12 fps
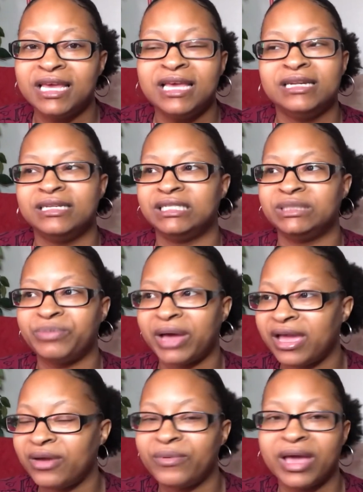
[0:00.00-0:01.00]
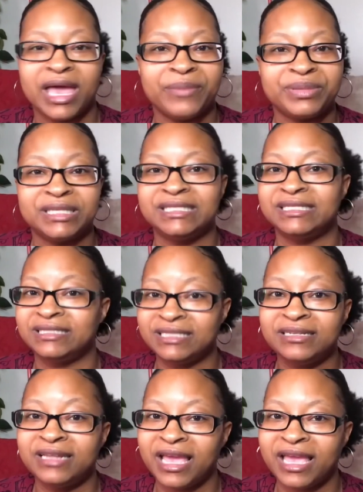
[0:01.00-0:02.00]
despite what happens
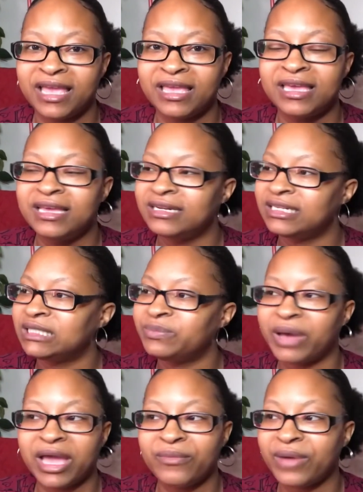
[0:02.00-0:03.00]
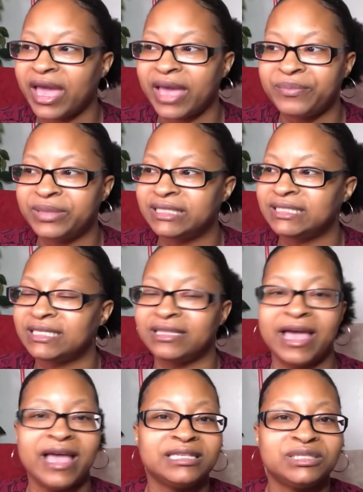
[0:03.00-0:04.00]
today, despite what happens
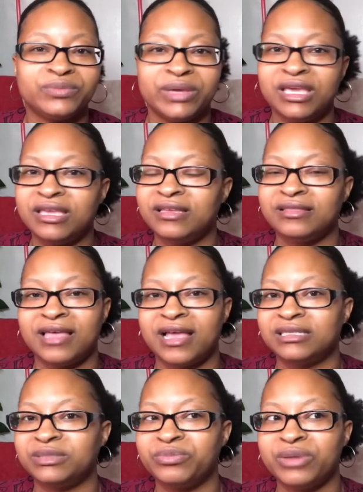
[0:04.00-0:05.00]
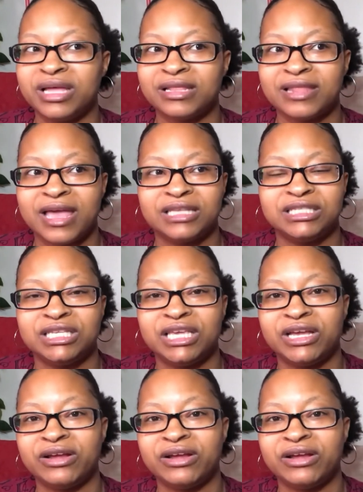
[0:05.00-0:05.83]
last week, last month, last year.